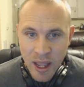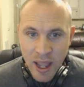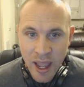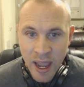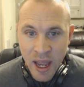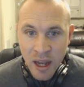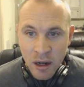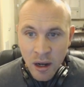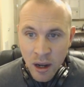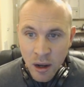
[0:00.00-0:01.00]
And
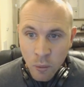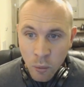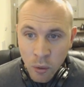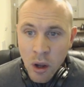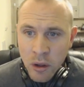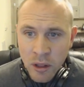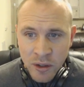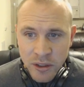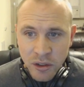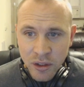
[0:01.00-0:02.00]
we'll go to the
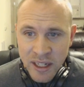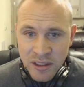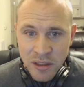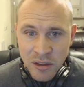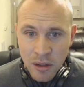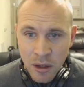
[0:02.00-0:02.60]
Crystal Nexus.